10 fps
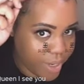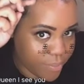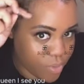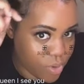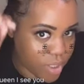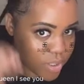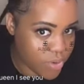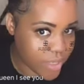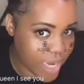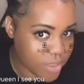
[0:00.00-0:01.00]
more so you
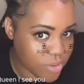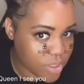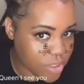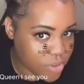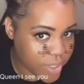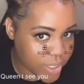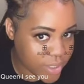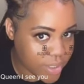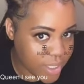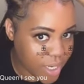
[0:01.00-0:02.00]
guys can just join in to
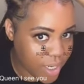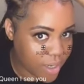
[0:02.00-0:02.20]
see,